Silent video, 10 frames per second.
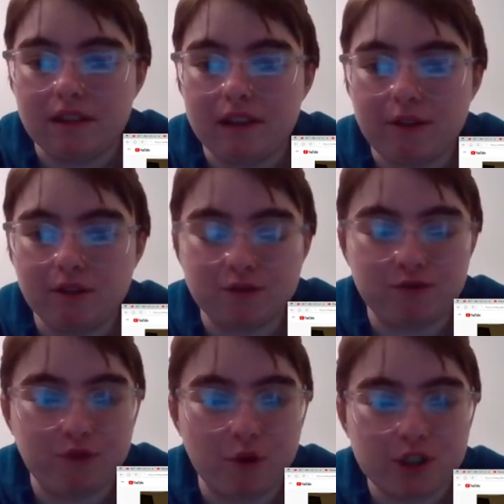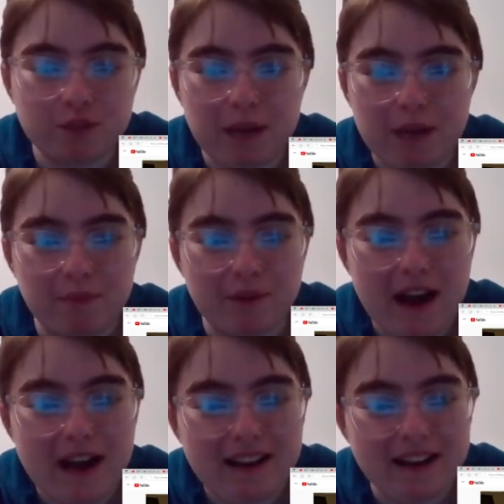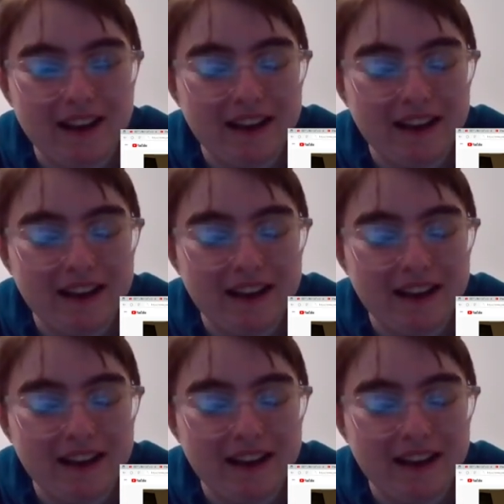That was forced by Brian.